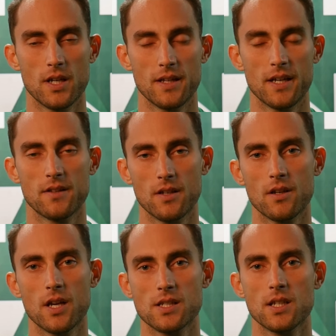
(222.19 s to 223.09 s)
and I
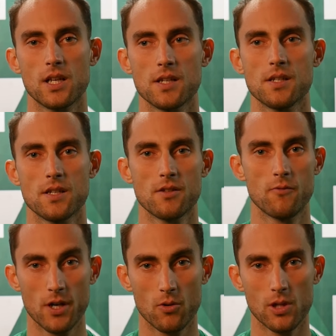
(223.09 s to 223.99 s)
think Ekstraklasa is a
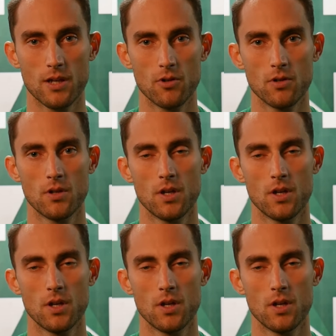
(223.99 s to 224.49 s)
very good level